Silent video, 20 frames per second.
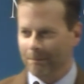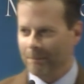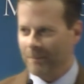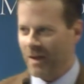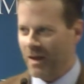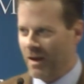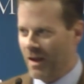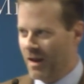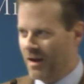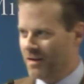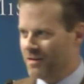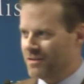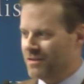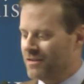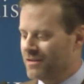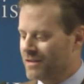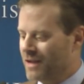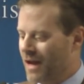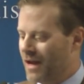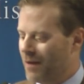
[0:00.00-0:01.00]
And, and as an
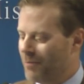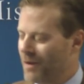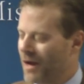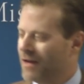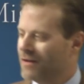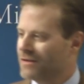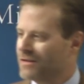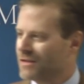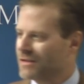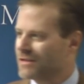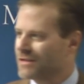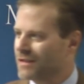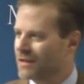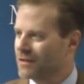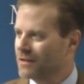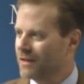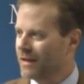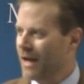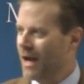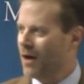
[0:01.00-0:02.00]
aside, I'm not just
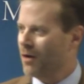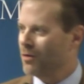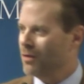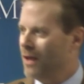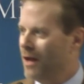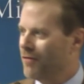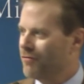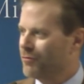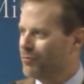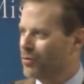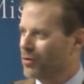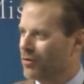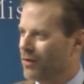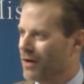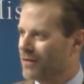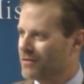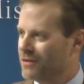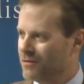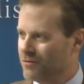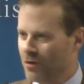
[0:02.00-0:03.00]
singling out left
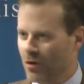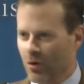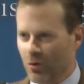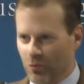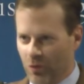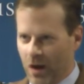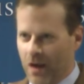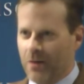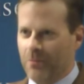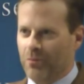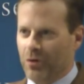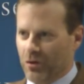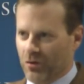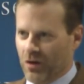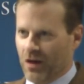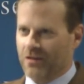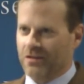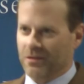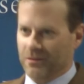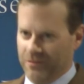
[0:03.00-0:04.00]
progressives, there are right
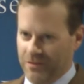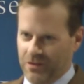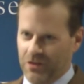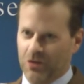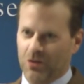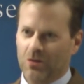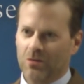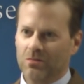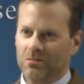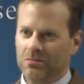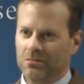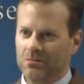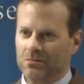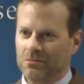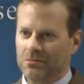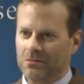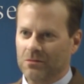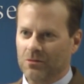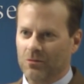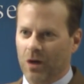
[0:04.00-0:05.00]
progressives too.
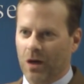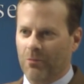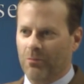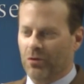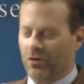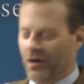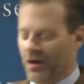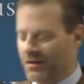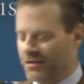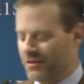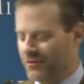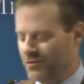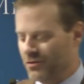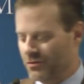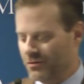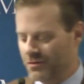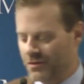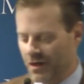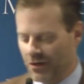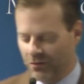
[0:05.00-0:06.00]
Right progressives are
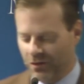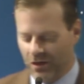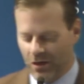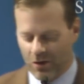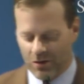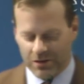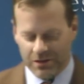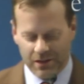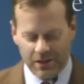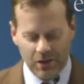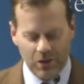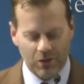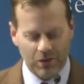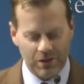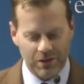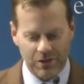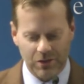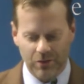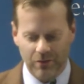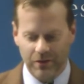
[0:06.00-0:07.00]
generally known as
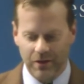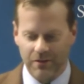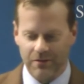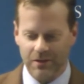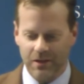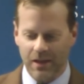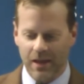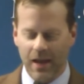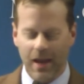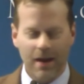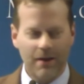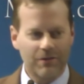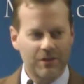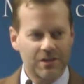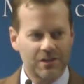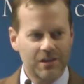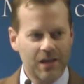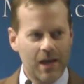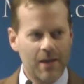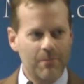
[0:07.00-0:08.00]
neoconservatives, and they have the
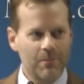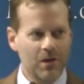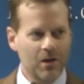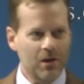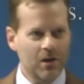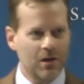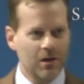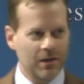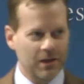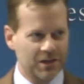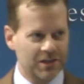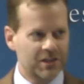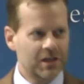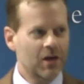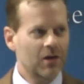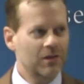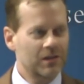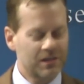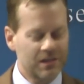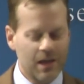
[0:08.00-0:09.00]
same, they
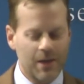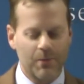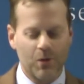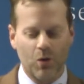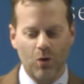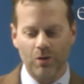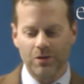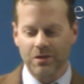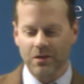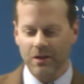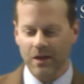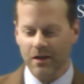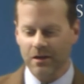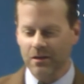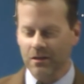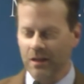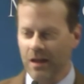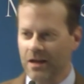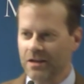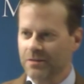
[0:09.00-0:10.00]
share the same goal as the
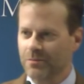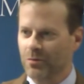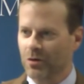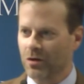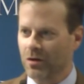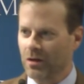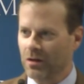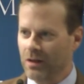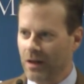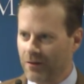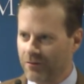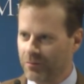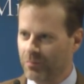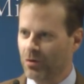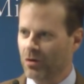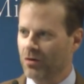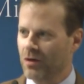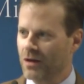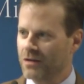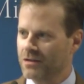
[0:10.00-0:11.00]
left, left
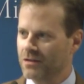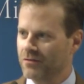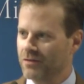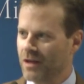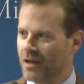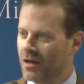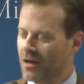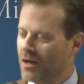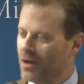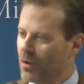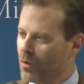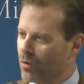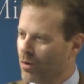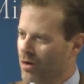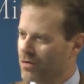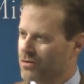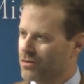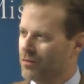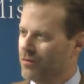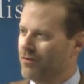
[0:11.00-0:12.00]
progressive, that we're
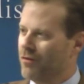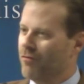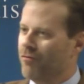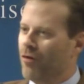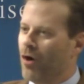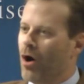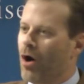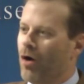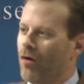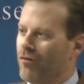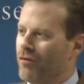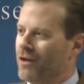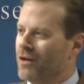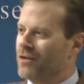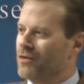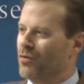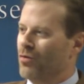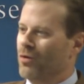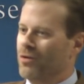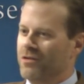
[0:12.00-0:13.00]
all sort of
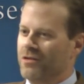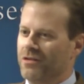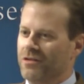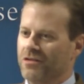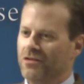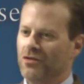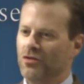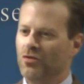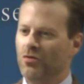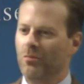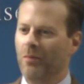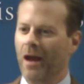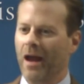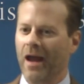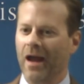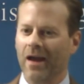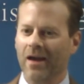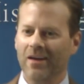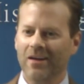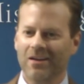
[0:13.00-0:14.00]
evolving towards this new
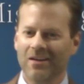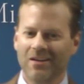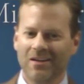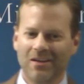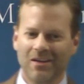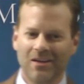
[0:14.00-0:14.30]
man